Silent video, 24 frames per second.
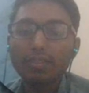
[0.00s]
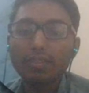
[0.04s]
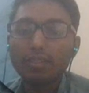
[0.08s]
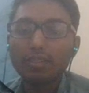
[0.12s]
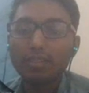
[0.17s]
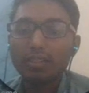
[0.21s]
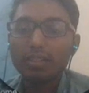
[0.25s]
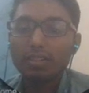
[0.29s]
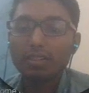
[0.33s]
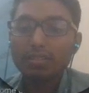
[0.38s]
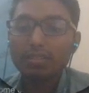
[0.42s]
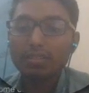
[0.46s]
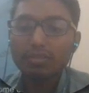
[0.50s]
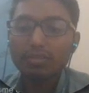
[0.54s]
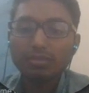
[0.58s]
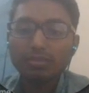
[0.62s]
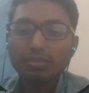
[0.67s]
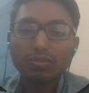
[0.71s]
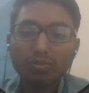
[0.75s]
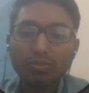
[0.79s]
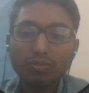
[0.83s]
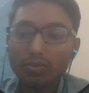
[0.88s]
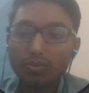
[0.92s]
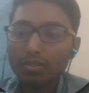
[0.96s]
let's
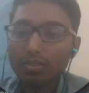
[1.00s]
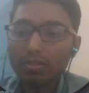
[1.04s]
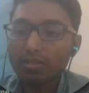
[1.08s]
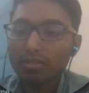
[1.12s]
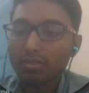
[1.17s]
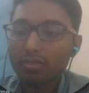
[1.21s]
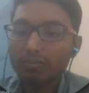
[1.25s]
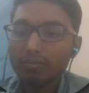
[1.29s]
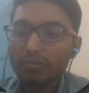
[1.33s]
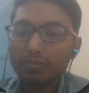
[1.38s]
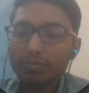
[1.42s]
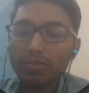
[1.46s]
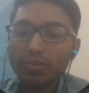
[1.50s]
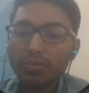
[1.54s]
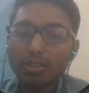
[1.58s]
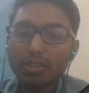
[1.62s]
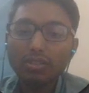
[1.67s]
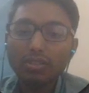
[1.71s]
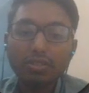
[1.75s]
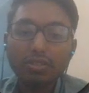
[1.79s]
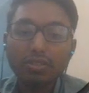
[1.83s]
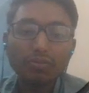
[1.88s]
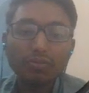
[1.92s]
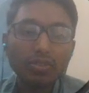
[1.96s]
we
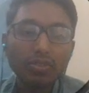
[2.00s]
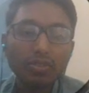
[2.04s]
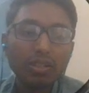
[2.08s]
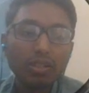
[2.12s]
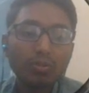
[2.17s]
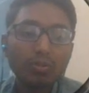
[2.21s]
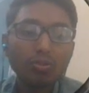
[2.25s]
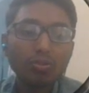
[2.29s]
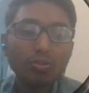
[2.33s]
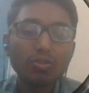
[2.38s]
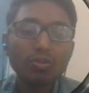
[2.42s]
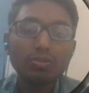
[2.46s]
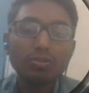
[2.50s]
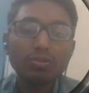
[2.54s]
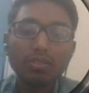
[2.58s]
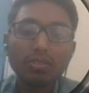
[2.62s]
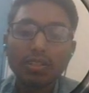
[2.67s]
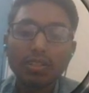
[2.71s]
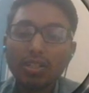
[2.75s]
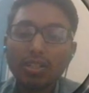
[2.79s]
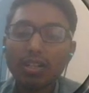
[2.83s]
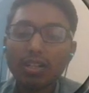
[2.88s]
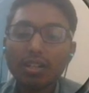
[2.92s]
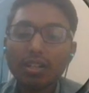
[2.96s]
have to
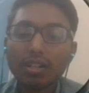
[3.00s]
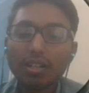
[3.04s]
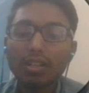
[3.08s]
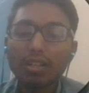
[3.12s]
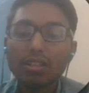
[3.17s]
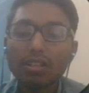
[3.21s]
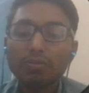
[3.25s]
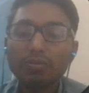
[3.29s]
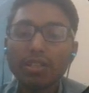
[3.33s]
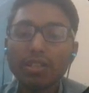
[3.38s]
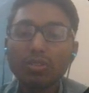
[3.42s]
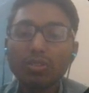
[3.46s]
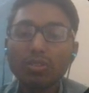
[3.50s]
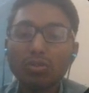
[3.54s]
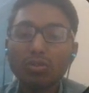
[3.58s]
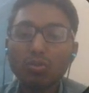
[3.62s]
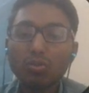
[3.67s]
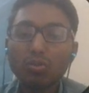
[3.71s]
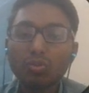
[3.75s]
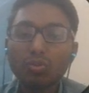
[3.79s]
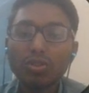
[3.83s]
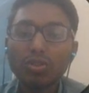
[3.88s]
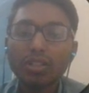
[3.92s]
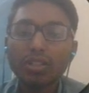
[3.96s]
analyze by your
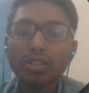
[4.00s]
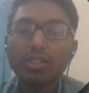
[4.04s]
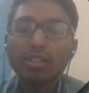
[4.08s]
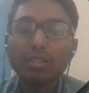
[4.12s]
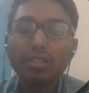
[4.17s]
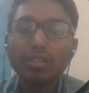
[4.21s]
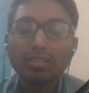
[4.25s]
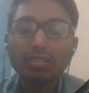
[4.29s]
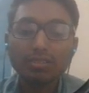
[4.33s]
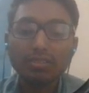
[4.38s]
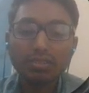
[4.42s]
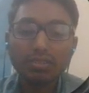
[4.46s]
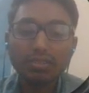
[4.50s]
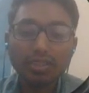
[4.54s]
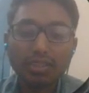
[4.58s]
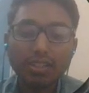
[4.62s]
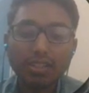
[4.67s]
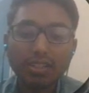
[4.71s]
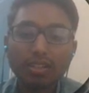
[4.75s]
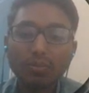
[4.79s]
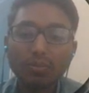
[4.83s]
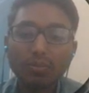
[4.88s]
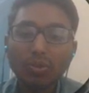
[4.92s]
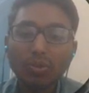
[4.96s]
own and
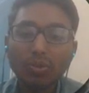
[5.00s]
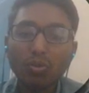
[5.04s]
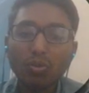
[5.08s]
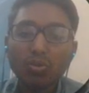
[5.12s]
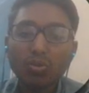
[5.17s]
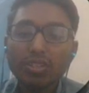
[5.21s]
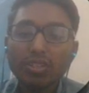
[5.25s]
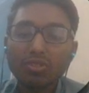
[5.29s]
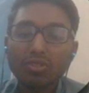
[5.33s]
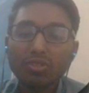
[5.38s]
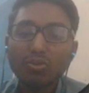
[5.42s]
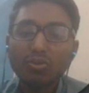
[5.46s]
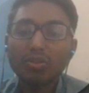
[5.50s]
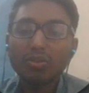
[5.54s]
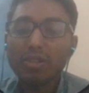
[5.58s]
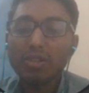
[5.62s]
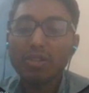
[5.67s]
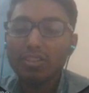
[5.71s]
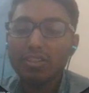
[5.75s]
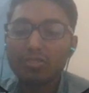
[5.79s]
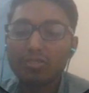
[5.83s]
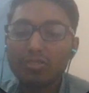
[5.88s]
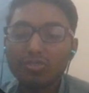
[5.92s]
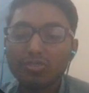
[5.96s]
create own story by
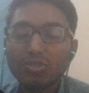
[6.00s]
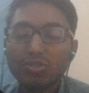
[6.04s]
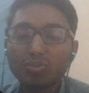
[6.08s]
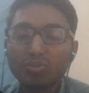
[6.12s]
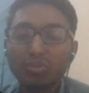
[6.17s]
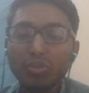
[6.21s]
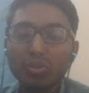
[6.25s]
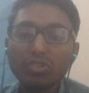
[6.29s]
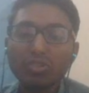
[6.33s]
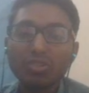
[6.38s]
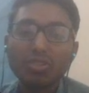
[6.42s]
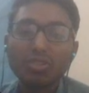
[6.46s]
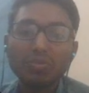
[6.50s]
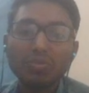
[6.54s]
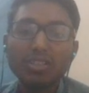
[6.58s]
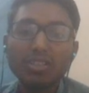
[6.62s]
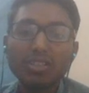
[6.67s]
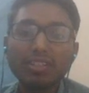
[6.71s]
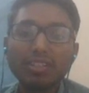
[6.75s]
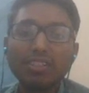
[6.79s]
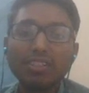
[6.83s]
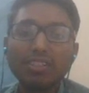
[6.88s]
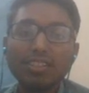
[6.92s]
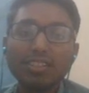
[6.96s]
your own. So because
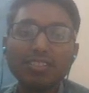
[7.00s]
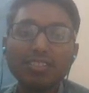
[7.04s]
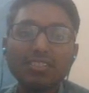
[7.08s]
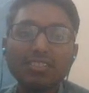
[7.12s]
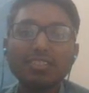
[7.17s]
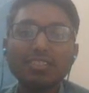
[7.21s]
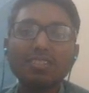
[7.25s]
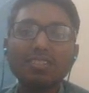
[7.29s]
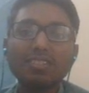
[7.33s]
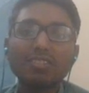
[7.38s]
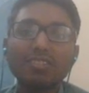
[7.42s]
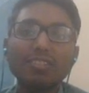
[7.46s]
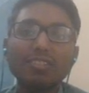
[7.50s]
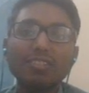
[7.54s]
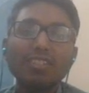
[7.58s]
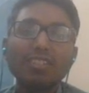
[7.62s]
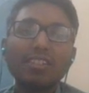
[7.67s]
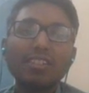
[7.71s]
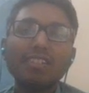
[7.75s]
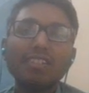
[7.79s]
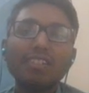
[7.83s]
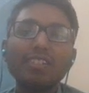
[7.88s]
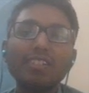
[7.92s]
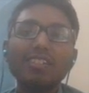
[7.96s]
machine learning is just
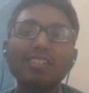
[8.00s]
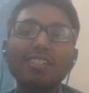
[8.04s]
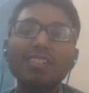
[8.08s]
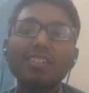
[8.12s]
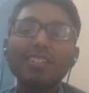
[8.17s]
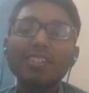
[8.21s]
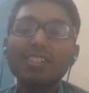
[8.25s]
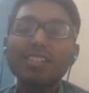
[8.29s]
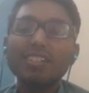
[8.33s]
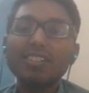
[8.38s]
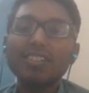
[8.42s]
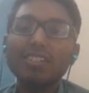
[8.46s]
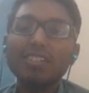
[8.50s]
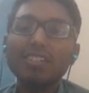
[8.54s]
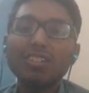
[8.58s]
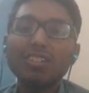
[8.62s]
creating